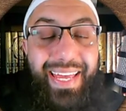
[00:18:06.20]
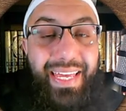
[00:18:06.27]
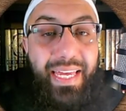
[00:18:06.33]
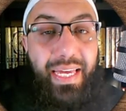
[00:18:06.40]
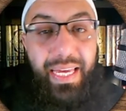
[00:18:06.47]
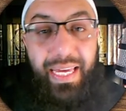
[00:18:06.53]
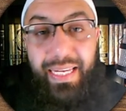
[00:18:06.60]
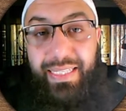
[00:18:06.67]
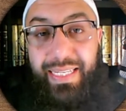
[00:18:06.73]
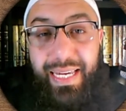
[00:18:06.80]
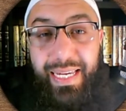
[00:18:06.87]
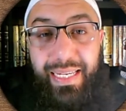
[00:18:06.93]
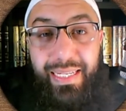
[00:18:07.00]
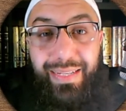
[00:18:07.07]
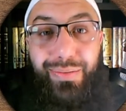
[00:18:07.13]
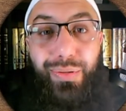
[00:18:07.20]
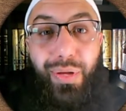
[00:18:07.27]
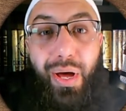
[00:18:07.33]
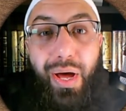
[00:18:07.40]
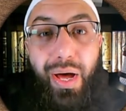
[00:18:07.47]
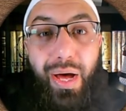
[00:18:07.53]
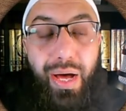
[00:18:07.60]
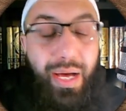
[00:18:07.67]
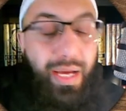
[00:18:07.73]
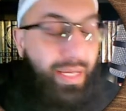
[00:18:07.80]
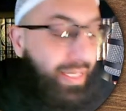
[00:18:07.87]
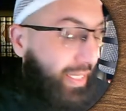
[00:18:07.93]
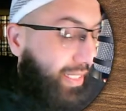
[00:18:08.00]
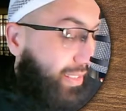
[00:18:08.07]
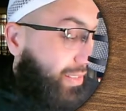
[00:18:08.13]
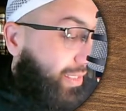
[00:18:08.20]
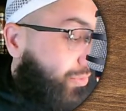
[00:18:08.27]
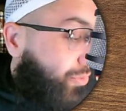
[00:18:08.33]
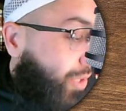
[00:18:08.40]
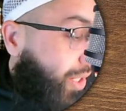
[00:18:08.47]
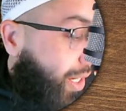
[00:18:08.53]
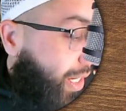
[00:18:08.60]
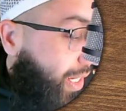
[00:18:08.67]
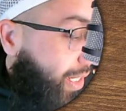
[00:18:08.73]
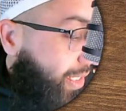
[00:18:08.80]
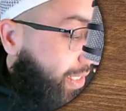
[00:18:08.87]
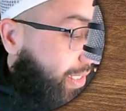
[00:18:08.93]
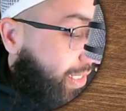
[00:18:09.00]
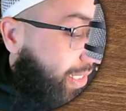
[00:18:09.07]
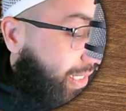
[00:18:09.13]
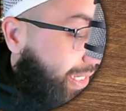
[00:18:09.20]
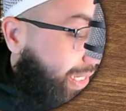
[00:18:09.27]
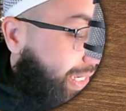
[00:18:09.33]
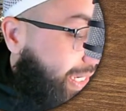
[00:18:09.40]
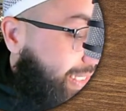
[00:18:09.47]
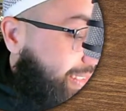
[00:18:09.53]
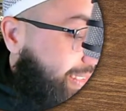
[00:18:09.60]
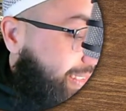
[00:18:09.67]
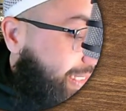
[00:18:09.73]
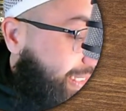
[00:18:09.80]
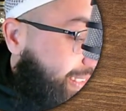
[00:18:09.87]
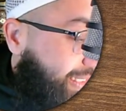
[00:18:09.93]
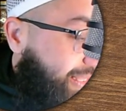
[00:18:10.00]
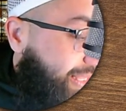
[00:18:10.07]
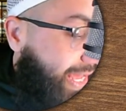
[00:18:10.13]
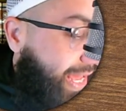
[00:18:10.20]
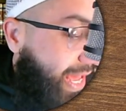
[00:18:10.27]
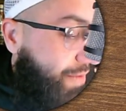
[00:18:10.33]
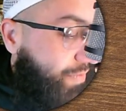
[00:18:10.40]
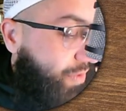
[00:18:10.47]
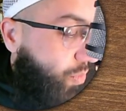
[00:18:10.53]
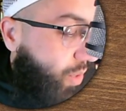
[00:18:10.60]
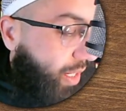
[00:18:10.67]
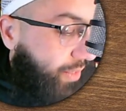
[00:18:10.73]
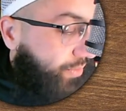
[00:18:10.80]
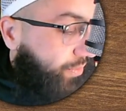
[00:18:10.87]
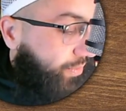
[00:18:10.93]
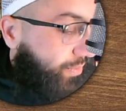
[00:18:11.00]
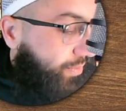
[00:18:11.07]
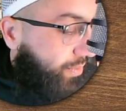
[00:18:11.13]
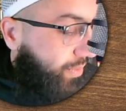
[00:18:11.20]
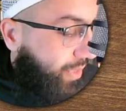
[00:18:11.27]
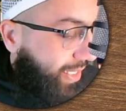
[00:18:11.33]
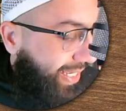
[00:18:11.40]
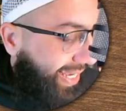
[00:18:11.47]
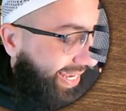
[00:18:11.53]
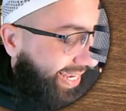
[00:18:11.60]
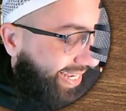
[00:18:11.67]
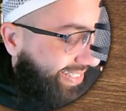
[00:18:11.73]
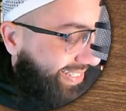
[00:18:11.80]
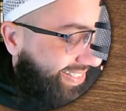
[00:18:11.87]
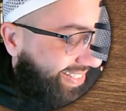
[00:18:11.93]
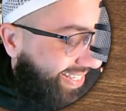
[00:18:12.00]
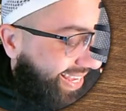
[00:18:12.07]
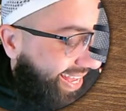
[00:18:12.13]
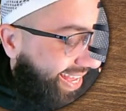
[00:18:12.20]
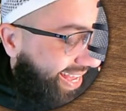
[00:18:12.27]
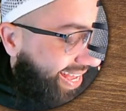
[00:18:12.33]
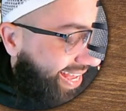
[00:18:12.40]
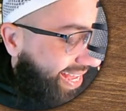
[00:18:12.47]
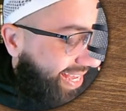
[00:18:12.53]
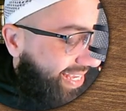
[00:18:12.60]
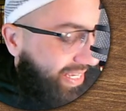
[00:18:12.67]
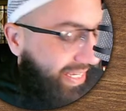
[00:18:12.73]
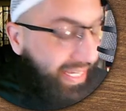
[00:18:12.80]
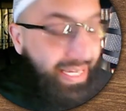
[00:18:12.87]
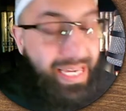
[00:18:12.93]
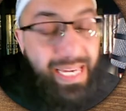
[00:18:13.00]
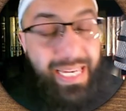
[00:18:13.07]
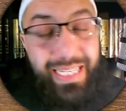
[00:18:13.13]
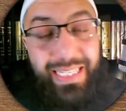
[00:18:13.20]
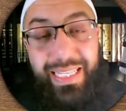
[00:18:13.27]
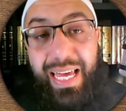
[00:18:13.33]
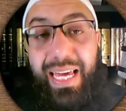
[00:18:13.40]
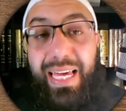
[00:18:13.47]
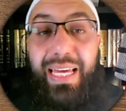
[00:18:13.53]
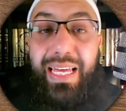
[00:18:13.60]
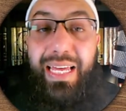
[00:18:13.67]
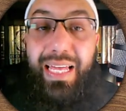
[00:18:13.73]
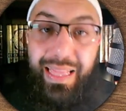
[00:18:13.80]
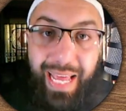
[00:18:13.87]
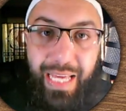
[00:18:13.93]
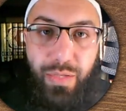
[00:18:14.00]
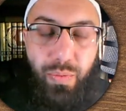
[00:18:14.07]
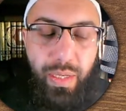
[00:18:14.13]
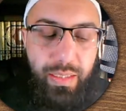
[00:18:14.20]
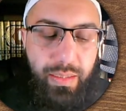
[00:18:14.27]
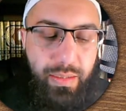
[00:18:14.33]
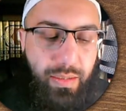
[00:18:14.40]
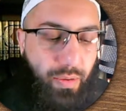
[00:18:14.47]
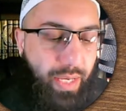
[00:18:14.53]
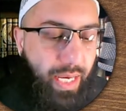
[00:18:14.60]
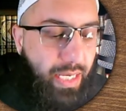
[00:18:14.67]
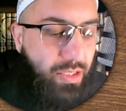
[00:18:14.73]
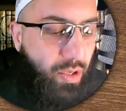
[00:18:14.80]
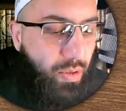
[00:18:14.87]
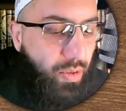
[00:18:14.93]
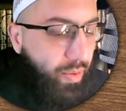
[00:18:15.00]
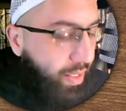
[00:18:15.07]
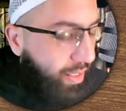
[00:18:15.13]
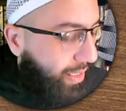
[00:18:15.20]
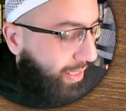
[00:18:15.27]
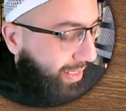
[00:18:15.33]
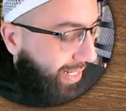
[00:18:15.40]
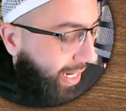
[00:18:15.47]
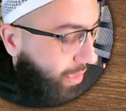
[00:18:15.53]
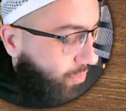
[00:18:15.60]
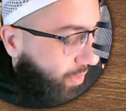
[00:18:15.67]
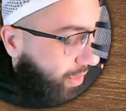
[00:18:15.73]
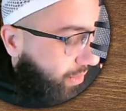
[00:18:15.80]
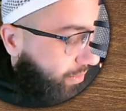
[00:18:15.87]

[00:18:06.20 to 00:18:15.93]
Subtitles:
and the ta. The ta is the heavy one and the ta is the light one. Okay, so the light one,